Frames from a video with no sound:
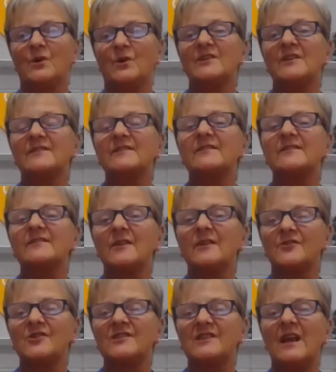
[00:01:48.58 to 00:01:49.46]
But as
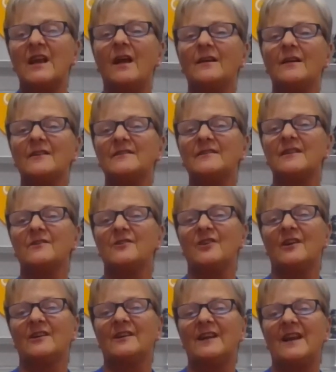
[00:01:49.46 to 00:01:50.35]
such a
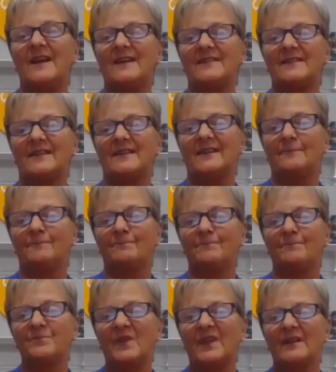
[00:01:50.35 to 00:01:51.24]
talented young
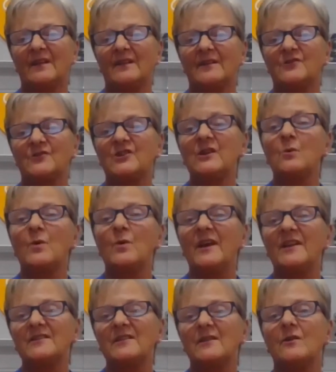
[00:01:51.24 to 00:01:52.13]
lady, she
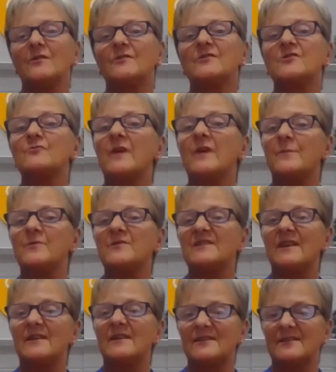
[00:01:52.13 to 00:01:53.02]
went on to
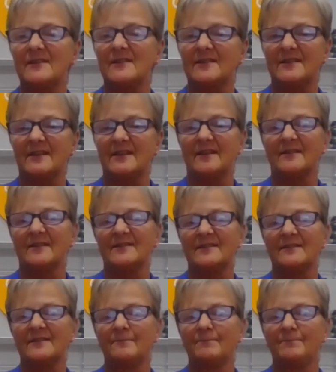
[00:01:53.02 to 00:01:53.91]
represent
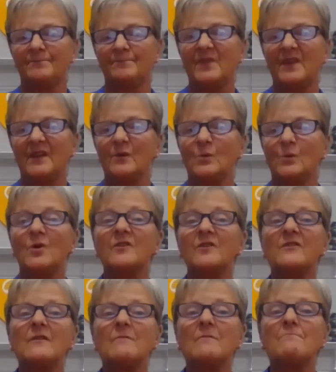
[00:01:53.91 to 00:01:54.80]
Sussex
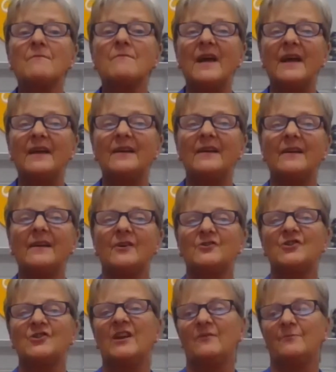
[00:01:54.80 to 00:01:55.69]
one of the many
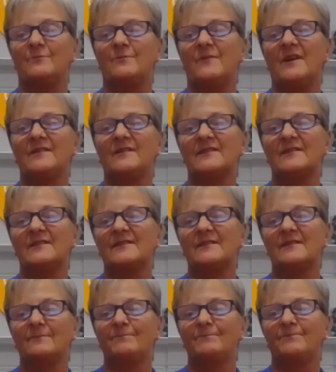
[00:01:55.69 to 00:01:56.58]

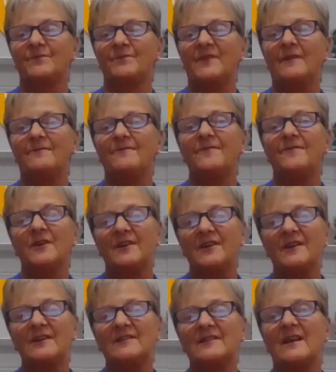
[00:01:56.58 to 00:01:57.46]
achievements that
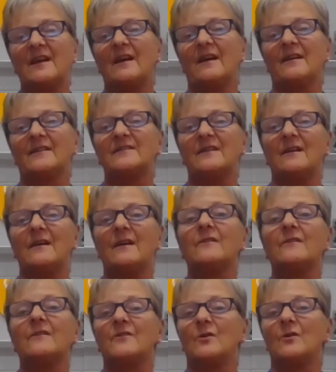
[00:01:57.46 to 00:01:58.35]
Funke has had
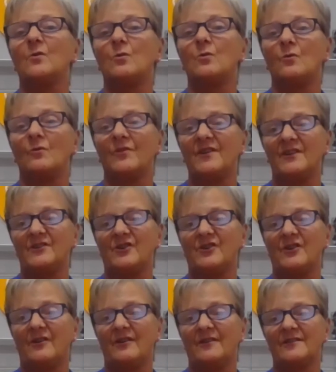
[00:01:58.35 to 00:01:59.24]
over all
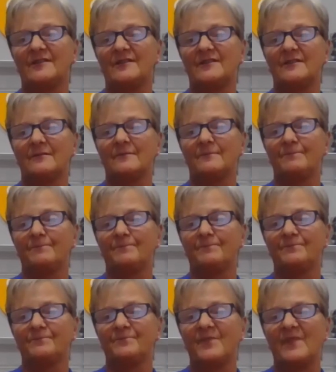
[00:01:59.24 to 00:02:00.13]
these years.
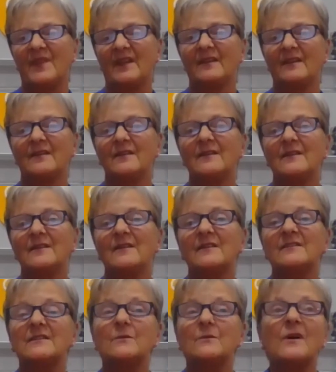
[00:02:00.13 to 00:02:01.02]

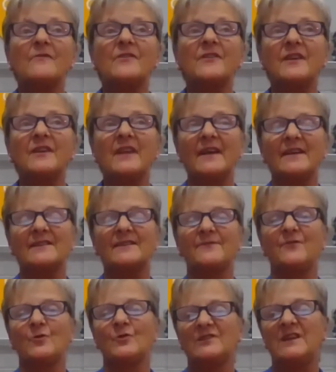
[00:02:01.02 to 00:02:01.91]
So over the
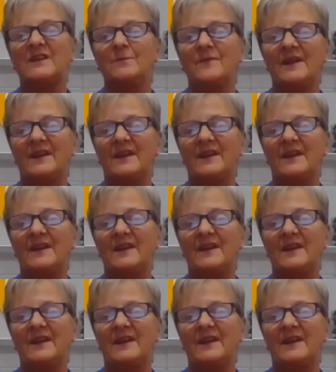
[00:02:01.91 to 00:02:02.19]
next 40